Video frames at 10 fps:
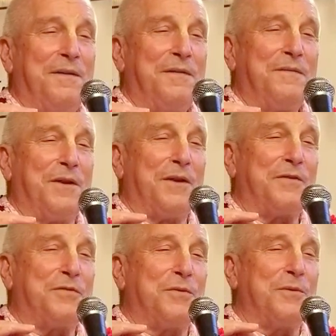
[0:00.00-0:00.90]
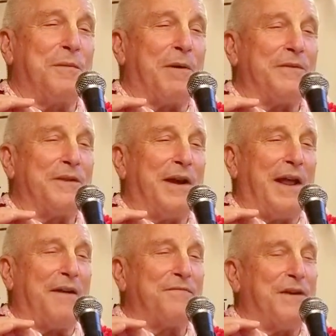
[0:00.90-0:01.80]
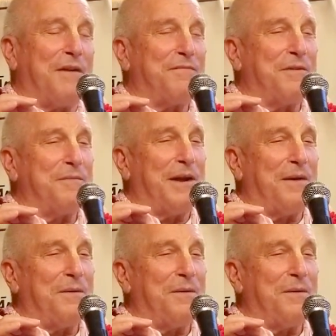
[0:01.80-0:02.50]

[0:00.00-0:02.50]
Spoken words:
very soon, a month and a half not from now,